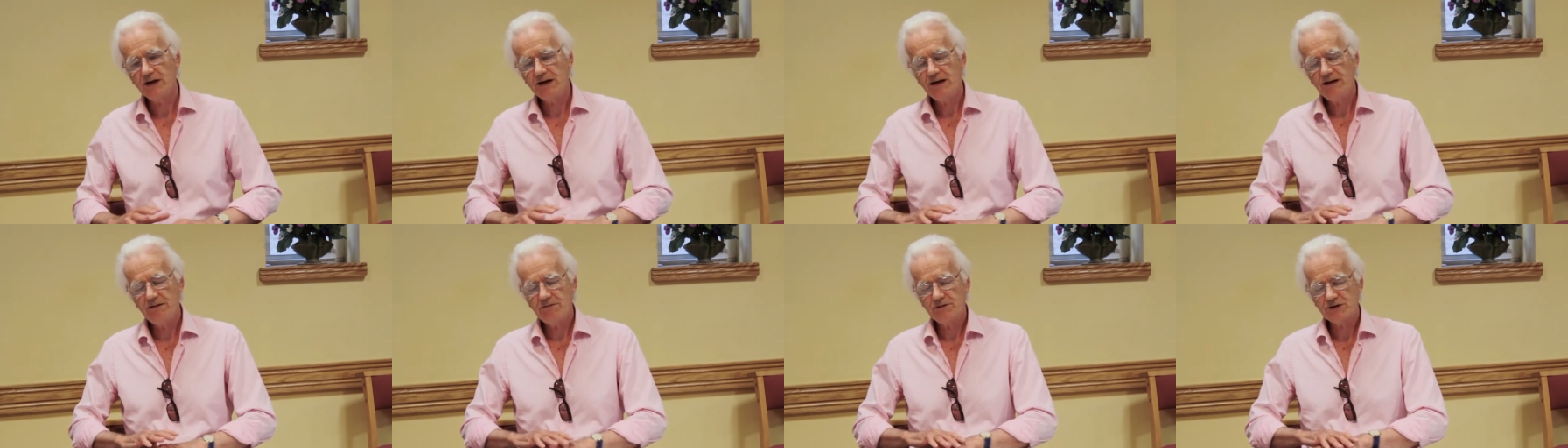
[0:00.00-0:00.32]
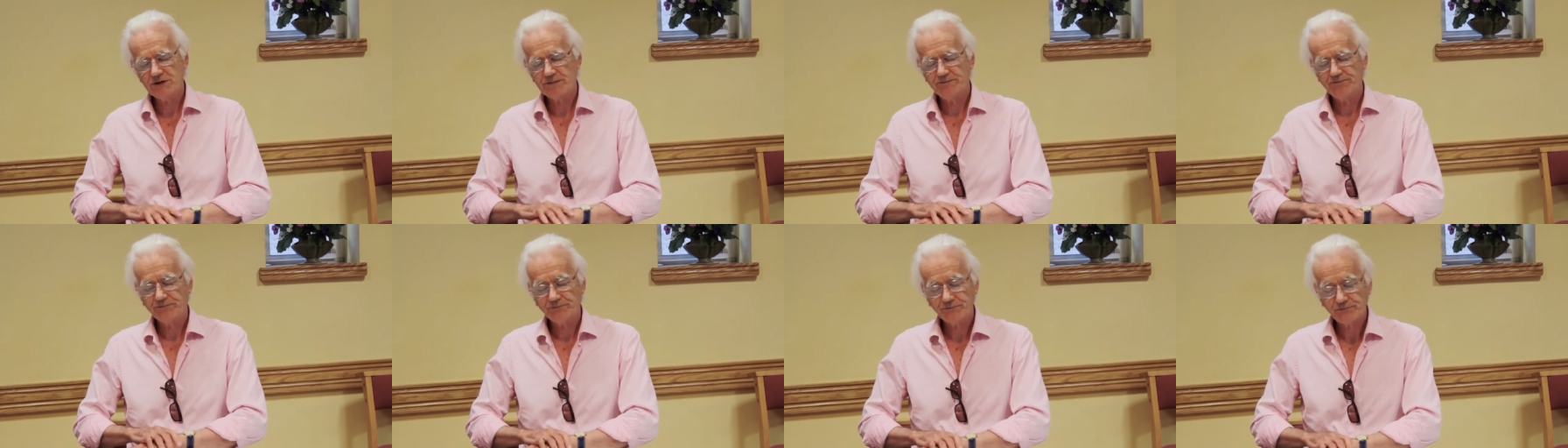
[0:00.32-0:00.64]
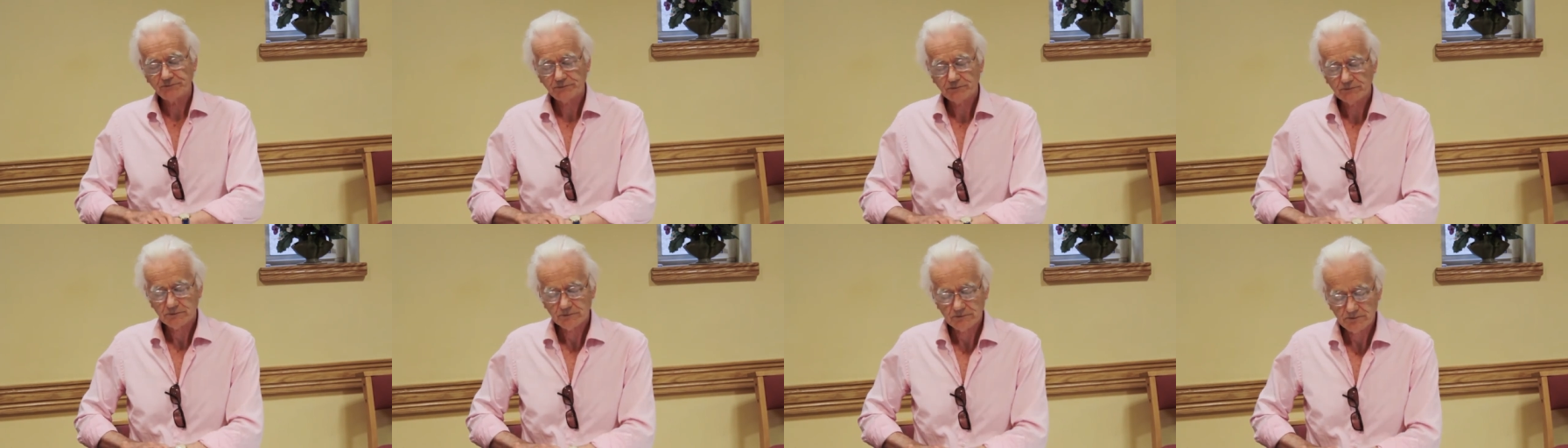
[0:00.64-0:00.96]
And he was
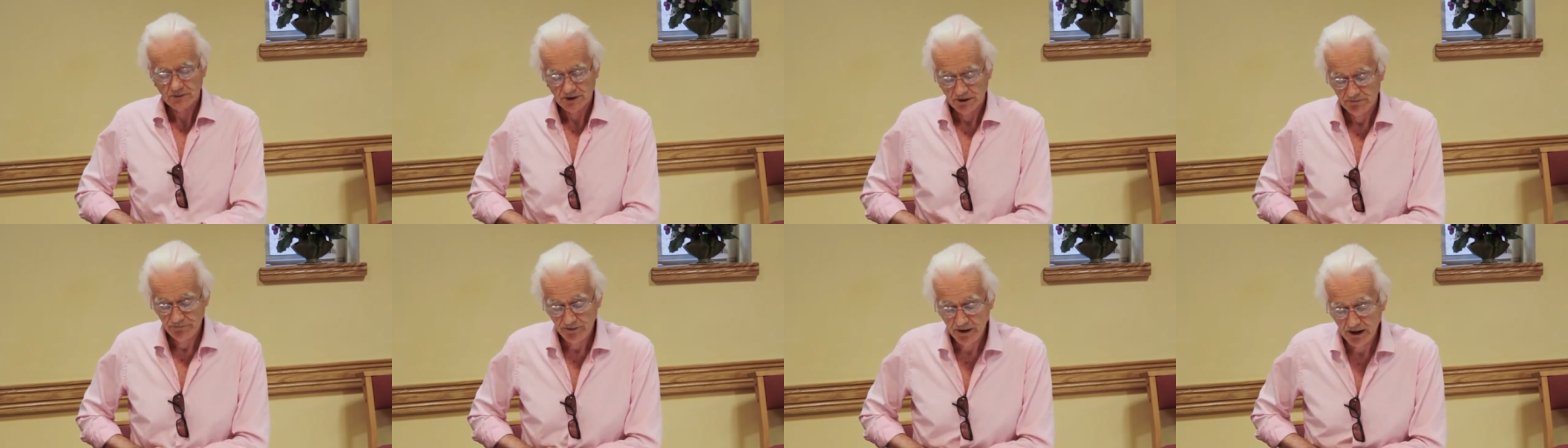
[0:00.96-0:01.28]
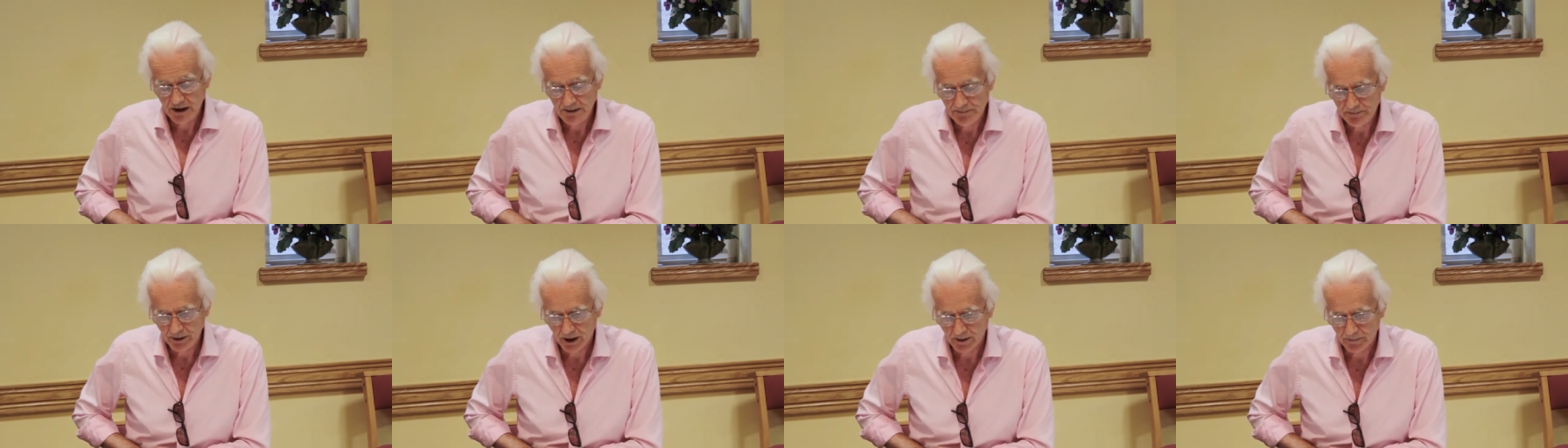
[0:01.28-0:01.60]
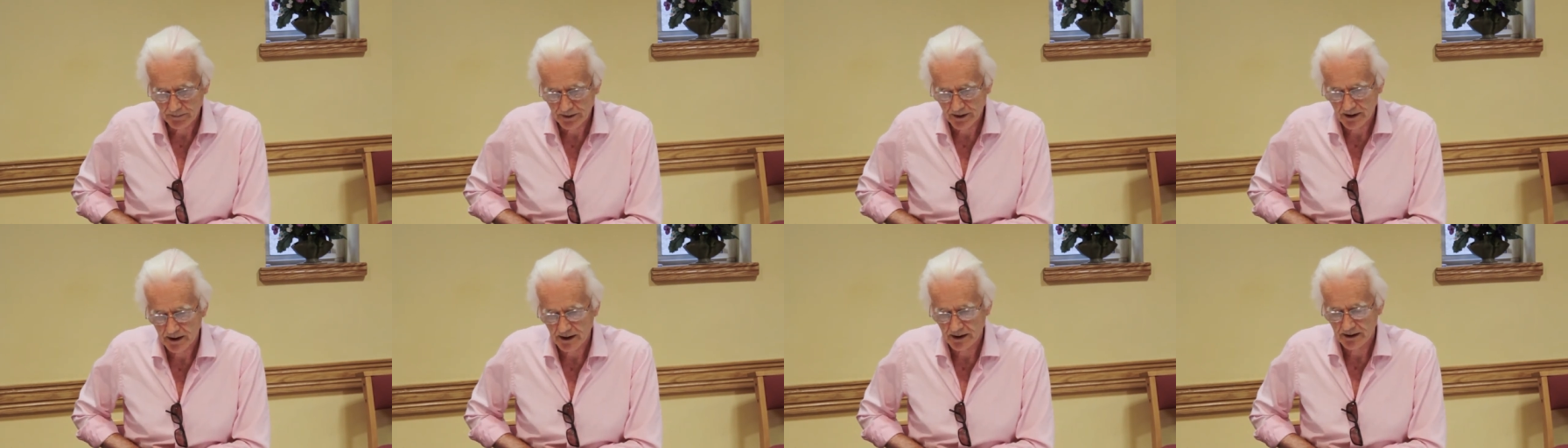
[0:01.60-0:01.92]
very
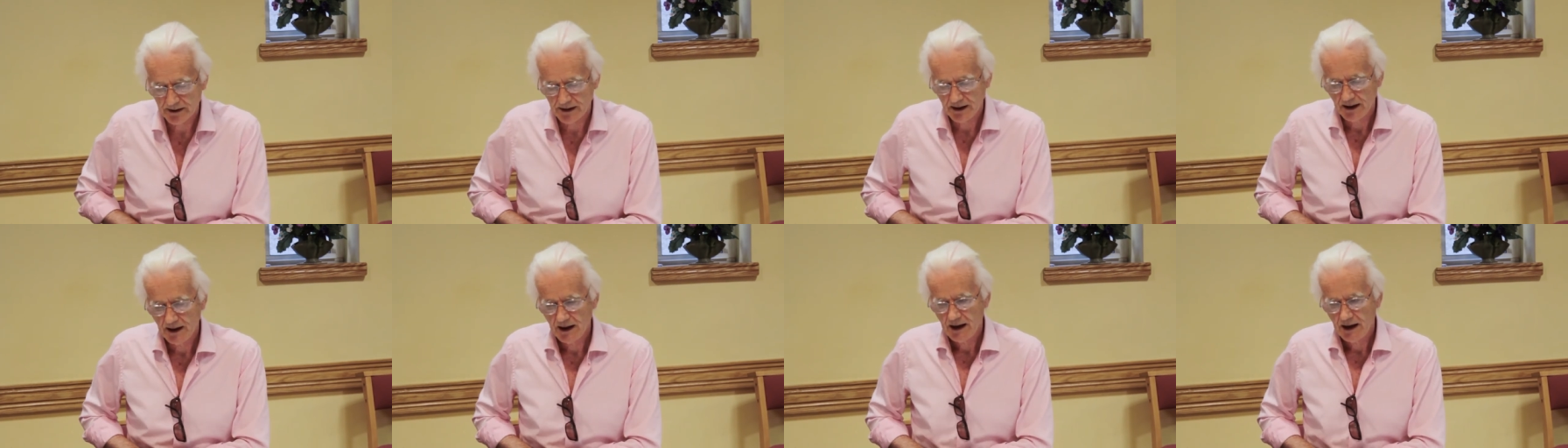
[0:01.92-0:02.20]
popular,